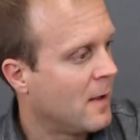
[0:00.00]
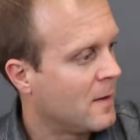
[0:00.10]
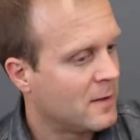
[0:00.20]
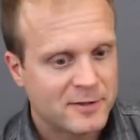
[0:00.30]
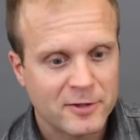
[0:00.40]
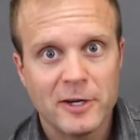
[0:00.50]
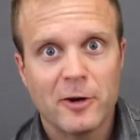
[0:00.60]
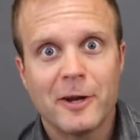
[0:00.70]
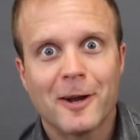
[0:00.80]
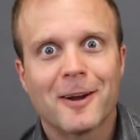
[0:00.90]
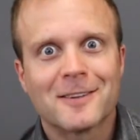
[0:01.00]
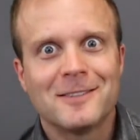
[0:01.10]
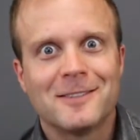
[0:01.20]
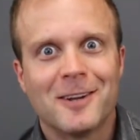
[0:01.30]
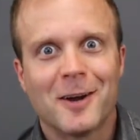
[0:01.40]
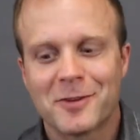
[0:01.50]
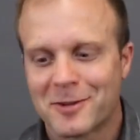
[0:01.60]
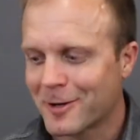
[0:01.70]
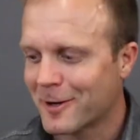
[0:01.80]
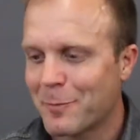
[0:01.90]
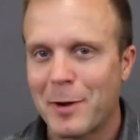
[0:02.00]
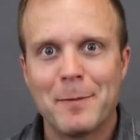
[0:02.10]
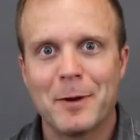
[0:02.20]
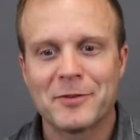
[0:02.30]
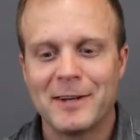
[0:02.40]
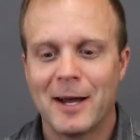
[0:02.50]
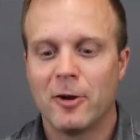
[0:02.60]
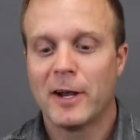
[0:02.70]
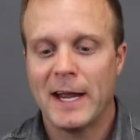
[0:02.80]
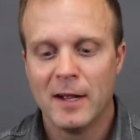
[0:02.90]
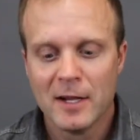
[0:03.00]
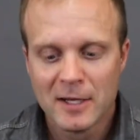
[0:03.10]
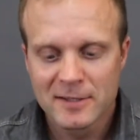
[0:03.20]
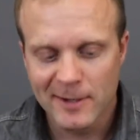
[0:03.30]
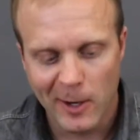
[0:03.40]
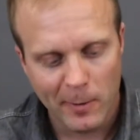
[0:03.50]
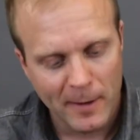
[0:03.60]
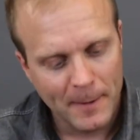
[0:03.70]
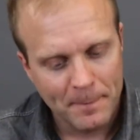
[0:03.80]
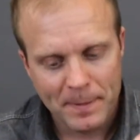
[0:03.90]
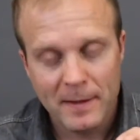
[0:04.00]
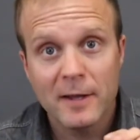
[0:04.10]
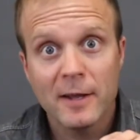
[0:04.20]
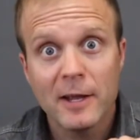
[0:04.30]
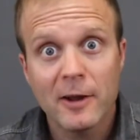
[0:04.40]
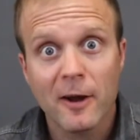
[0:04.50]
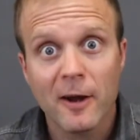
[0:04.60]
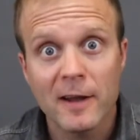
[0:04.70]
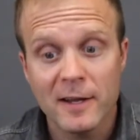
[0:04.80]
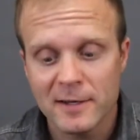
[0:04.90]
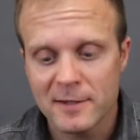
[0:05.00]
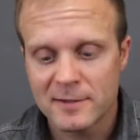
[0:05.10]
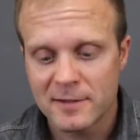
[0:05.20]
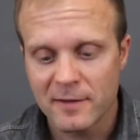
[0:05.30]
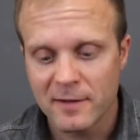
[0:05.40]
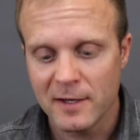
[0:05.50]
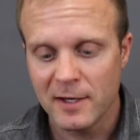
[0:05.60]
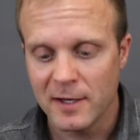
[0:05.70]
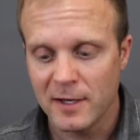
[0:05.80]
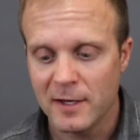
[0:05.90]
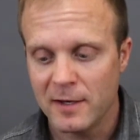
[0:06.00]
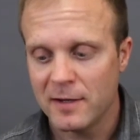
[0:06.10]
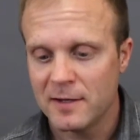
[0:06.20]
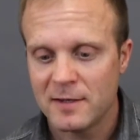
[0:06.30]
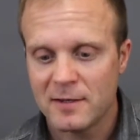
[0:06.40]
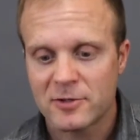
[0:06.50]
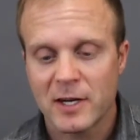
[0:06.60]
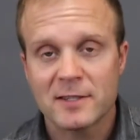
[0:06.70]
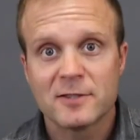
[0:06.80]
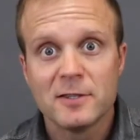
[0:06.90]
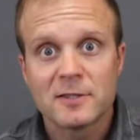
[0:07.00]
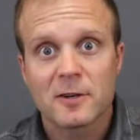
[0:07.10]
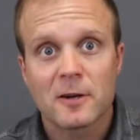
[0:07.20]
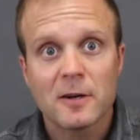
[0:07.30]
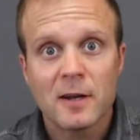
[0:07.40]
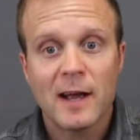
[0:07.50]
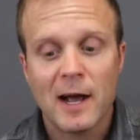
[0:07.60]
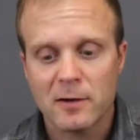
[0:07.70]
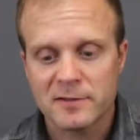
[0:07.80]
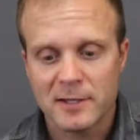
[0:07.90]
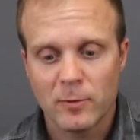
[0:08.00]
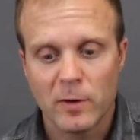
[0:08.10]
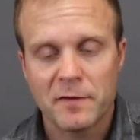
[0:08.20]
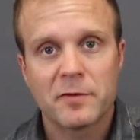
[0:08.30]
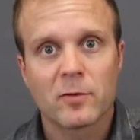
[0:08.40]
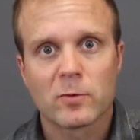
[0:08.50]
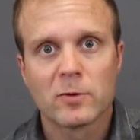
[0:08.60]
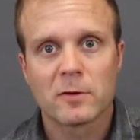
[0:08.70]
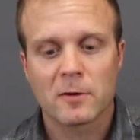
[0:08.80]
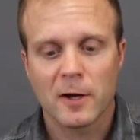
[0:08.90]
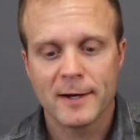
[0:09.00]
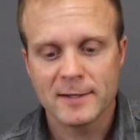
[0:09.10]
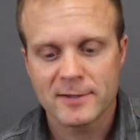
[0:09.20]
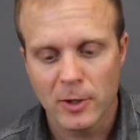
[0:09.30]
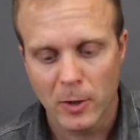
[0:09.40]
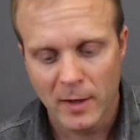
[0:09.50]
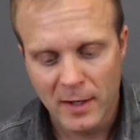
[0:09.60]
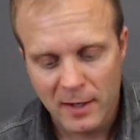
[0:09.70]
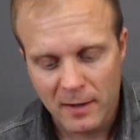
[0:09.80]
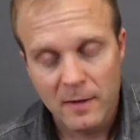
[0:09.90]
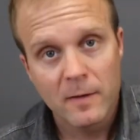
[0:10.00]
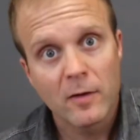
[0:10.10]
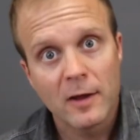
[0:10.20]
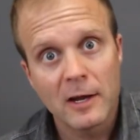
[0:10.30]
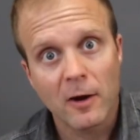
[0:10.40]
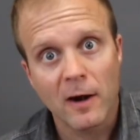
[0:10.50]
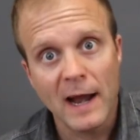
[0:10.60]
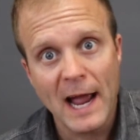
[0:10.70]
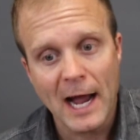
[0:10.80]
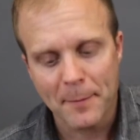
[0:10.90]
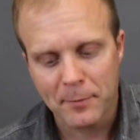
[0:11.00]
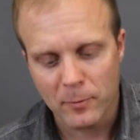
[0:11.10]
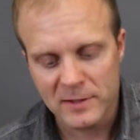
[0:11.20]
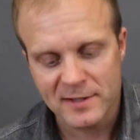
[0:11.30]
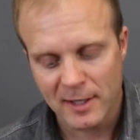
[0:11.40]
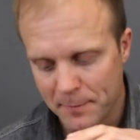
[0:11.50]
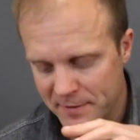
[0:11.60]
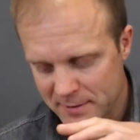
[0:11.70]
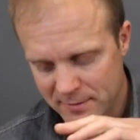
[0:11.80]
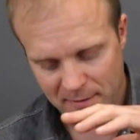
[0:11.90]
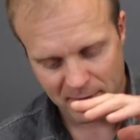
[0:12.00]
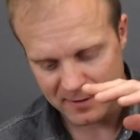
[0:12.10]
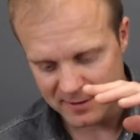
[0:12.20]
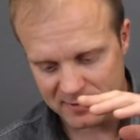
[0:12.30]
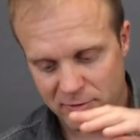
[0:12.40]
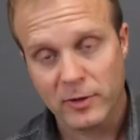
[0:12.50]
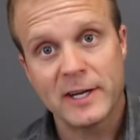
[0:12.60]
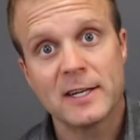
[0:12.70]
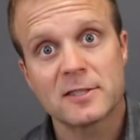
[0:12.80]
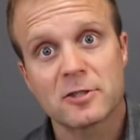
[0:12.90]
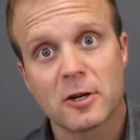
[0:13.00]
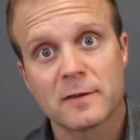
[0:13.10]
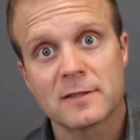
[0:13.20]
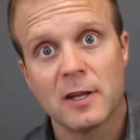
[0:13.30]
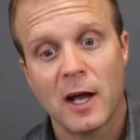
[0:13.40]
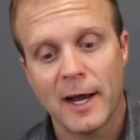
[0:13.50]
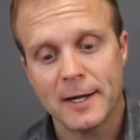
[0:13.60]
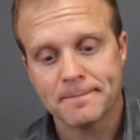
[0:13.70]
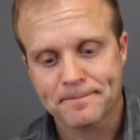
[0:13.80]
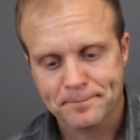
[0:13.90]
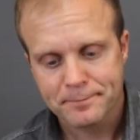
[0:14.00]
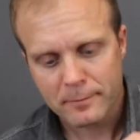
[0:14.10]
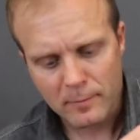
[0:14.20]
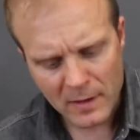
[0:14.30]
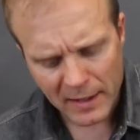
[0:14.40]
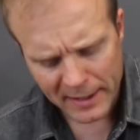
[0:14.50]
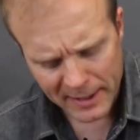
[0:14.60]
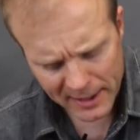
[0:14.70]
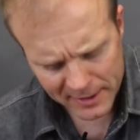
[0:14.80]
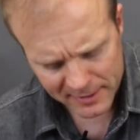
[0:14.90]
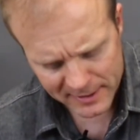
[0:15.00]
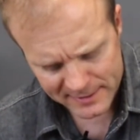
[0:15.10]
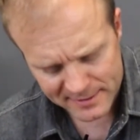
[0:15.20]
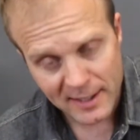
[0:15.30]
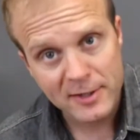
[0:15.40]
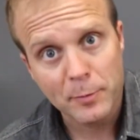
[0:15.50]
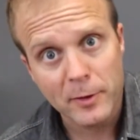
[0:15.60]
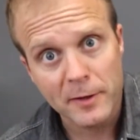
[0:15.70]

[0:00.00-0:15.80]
studio here, it's easy enough to turn the pipe upside down. Okay, so here is the transducer housing with the ruler on it. So in our app, we set up this 3-inch service line, and it said to put